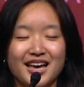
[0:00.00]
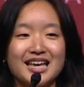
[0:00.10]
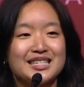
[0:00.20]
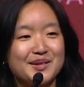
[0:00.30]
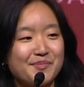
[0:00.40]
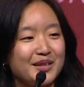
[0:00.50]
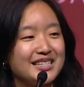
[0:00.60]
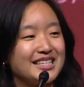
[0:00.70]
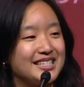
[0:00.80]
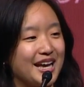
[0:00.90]
As simple as
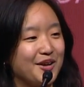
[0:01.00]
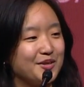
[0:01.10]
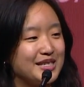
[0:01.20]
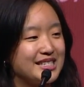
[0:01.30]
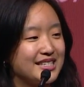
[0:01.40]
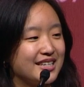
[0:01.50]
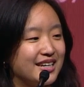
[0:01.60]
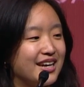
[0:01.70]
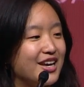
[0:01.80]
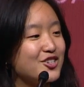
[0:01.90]
it sounds,
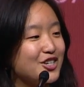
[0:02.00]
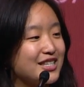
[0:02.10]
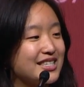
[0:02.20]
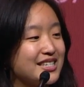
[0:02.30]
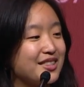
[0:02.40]
nations